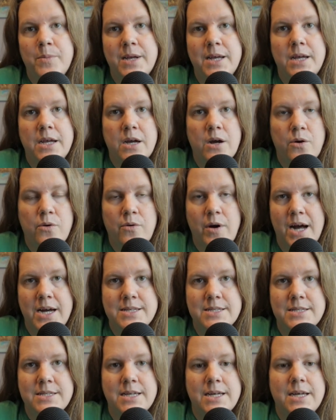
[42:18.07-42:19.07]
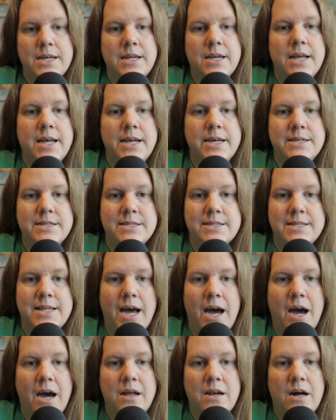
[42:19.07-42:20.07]
being arrested, is
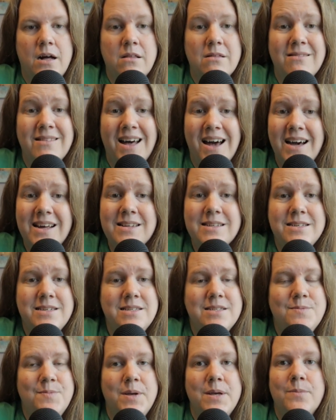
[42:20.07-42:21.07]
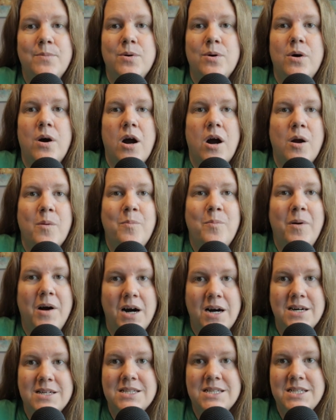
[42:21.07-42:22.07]
that a lot of these people are
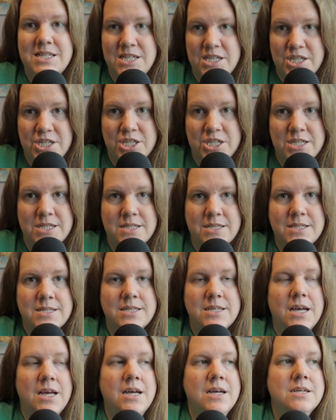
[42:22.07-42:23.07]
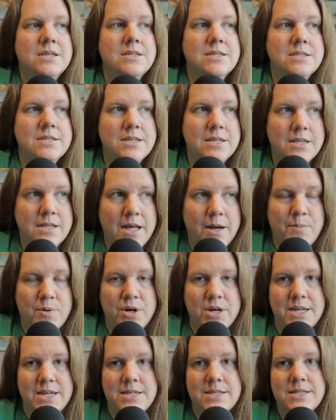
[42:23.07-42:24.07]
politicians,
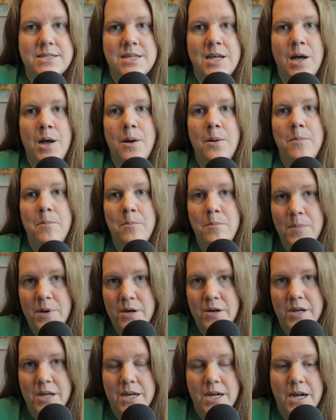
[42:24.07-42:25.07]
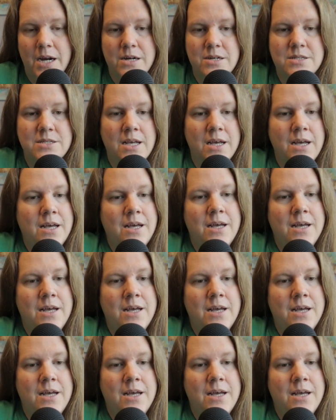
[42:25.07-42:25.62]
celebrities, millionaires.